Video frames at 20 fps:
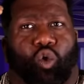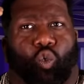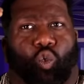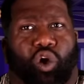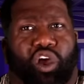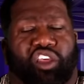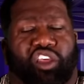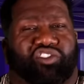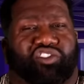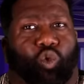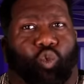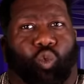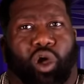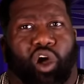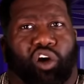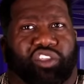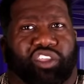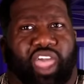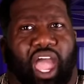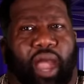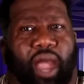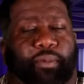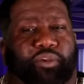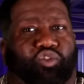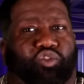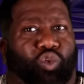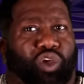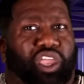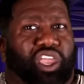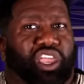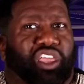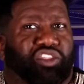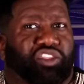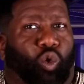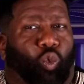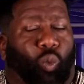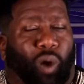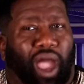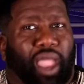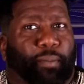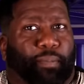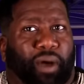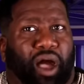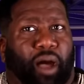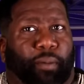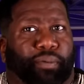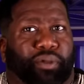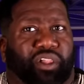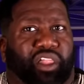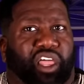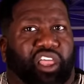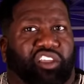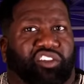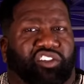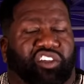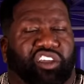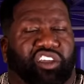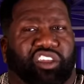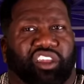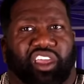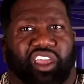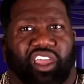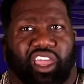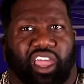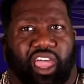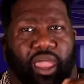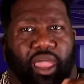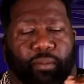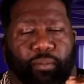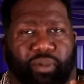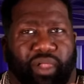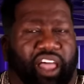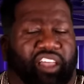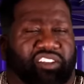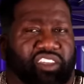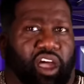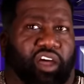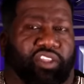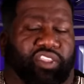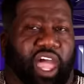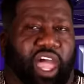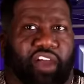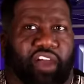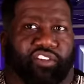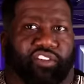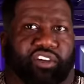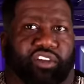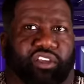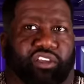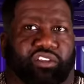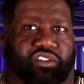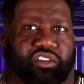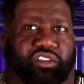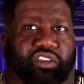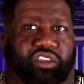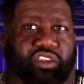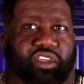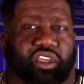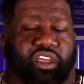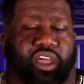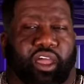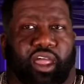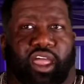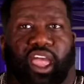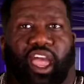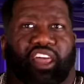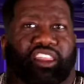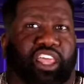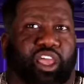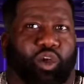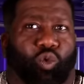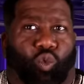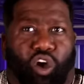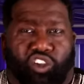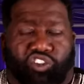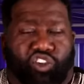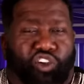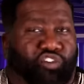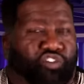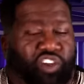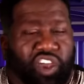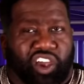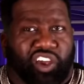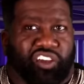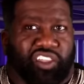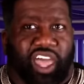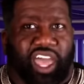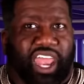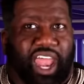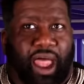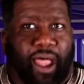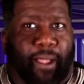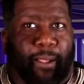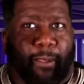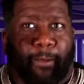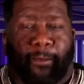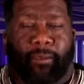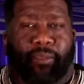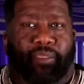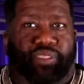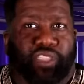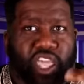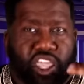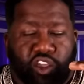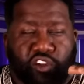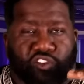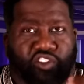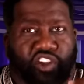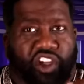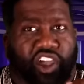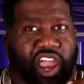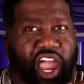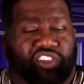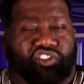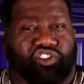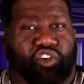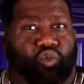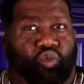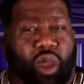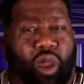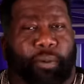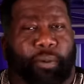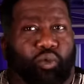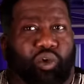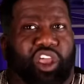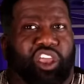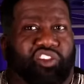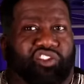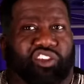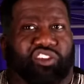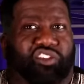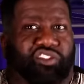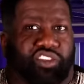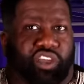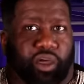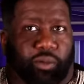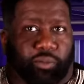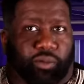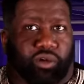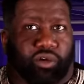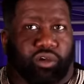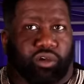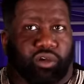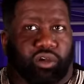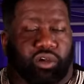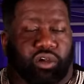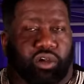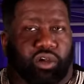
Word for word: what is the wealth gap between the white population and black South Africans? And then once you figure that out, then you figure out your reparations number